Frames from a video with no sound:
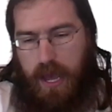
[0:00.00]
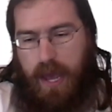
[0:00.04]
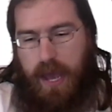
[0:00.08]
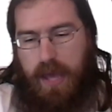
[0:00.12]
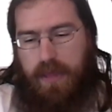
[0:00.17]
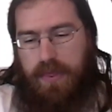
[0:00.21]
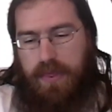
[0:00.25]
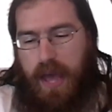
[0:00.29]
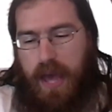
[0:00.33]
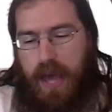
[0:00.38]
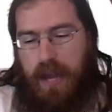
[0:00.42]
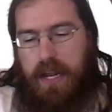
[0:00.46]

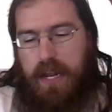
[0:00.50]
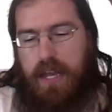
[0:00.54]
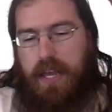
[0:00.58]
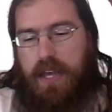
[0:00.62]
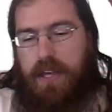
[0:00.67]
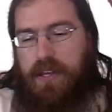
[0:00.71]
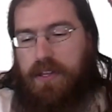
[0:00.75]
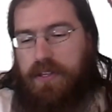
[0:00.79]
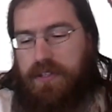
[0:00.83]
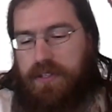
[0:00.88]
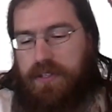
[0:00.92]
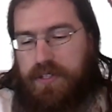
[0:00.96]
And that
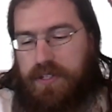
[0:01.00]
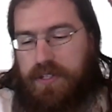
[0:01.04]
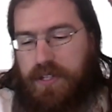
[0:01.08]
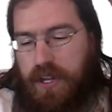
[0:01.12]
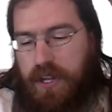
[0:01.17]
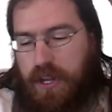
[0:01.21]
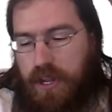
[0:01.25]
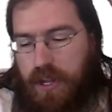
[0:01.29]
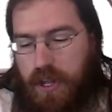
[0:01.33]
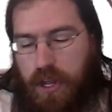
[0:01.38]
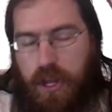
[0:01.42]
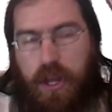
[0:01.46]
is
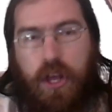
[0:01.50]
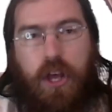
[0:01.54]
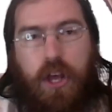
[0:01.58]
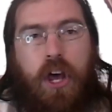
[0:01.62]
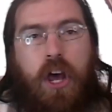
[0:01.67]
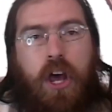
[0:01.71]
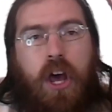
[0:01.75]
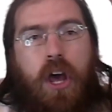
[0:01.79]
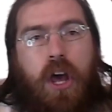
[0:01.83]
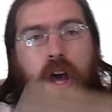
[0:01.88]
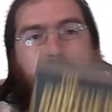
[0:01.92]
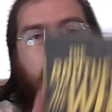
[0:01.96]

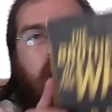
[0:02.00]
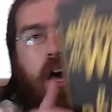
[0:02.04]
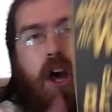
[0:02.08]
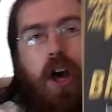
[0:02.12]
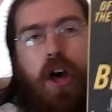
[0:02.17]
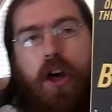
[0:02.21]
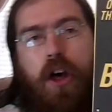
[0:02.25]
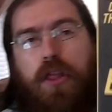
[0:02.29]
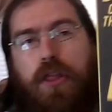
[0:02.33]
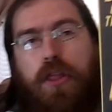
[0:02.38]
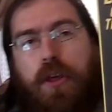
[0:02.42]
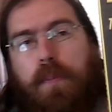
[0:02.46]

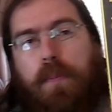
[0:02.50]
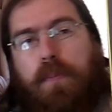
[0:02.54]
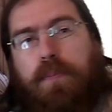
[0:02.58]
The